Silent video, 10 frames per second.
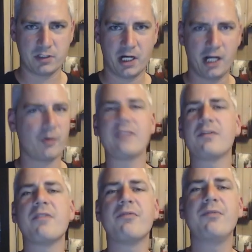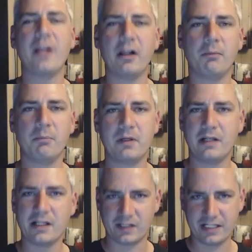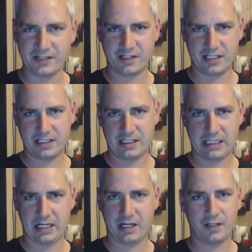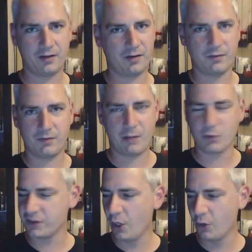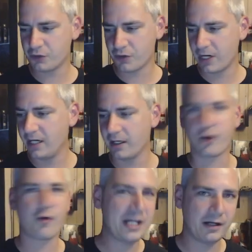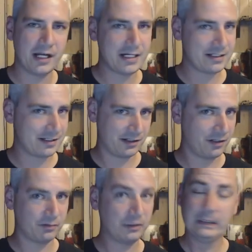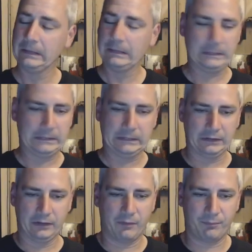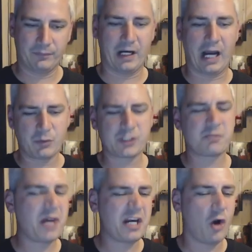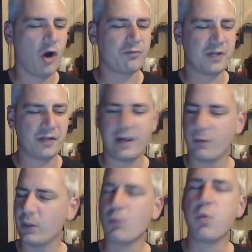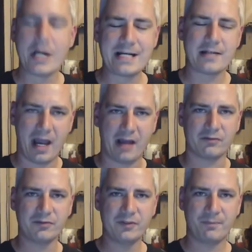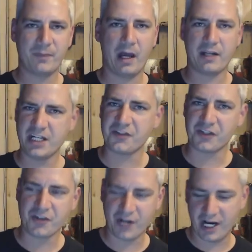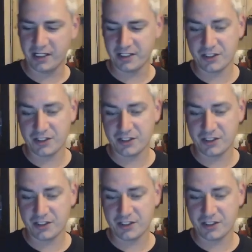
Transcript: to Die. Not even the film is listed. And there was no trailer greenlit. So I was pretty confident that we wouldn't have a teaser trailer